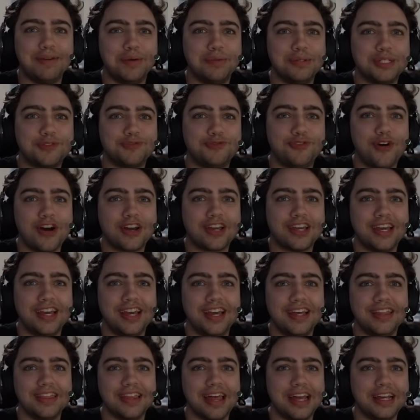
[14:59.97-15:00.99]
It was
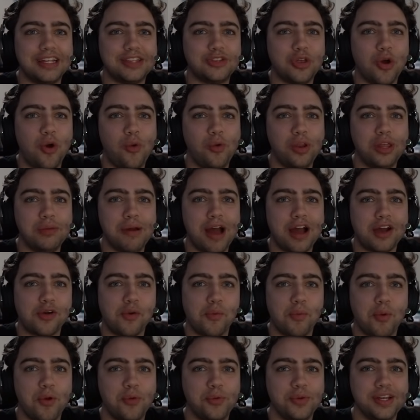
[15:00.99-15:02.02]
fucking like Tony
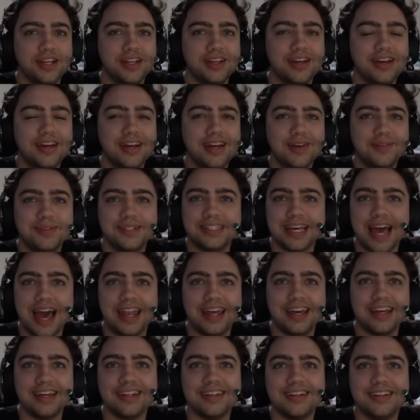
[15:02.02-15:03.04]
Macaroni. Was
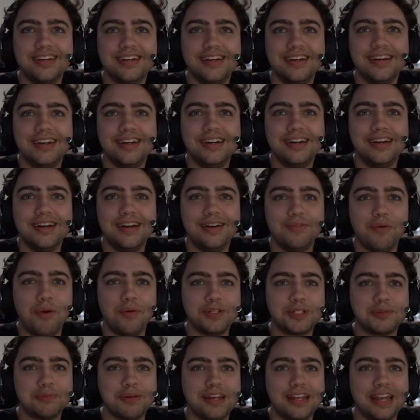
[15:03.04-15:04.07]
that it? What
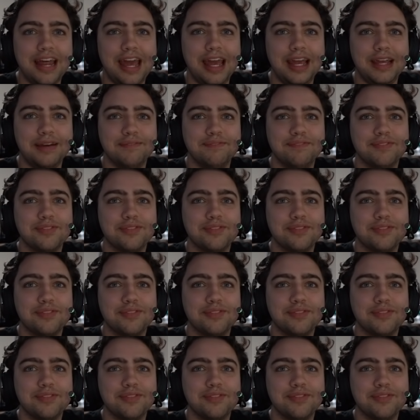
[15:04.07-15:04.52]
was my name?